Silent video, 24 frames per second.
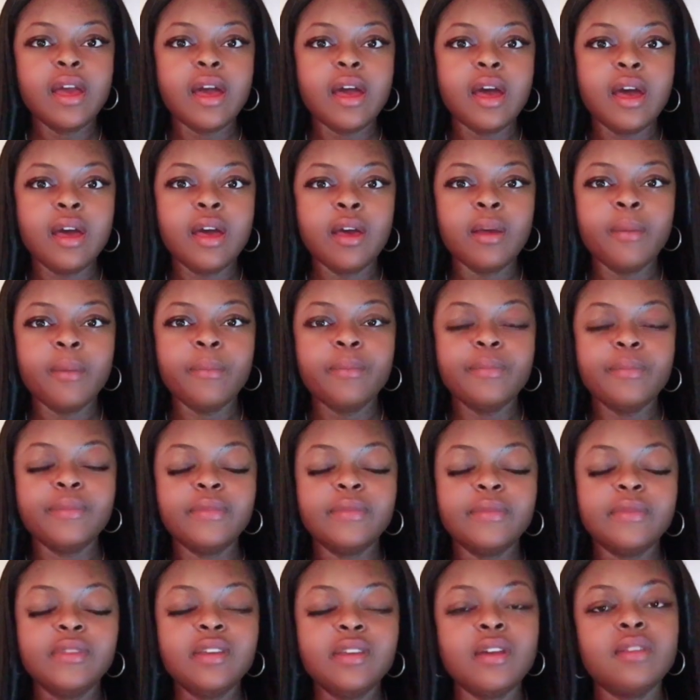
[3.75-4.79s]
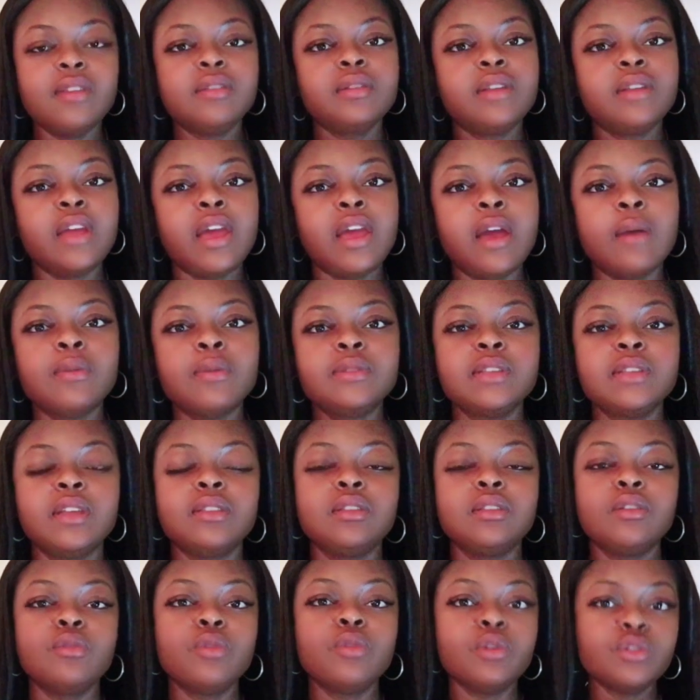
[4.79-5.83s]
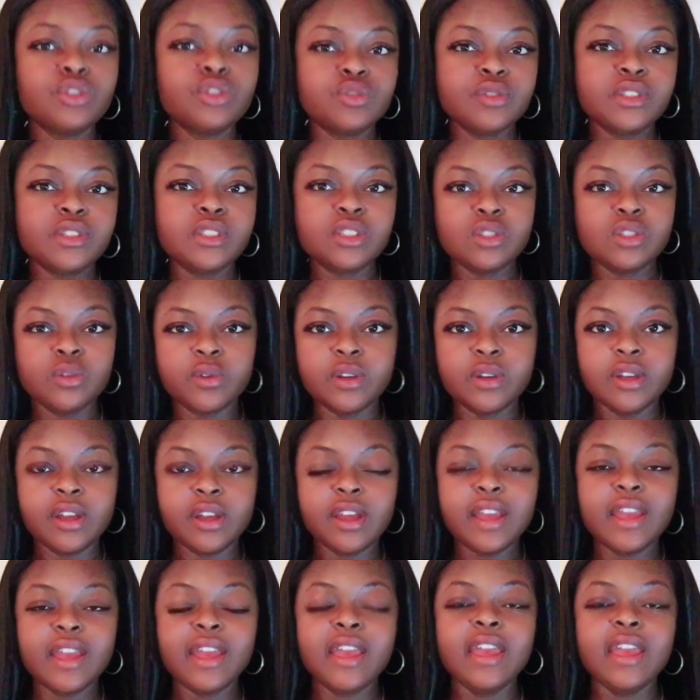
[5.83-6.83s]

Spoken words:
The other day I was at the grocery store